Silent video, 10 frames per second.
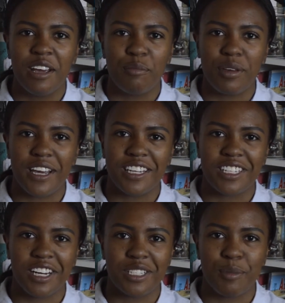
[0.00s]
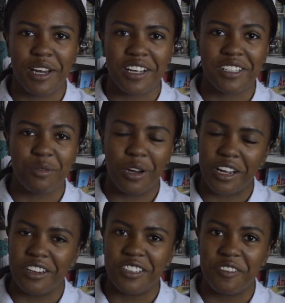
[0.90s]
BH Cosmetics
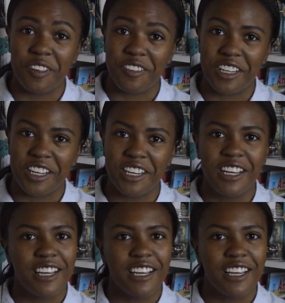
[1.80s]
150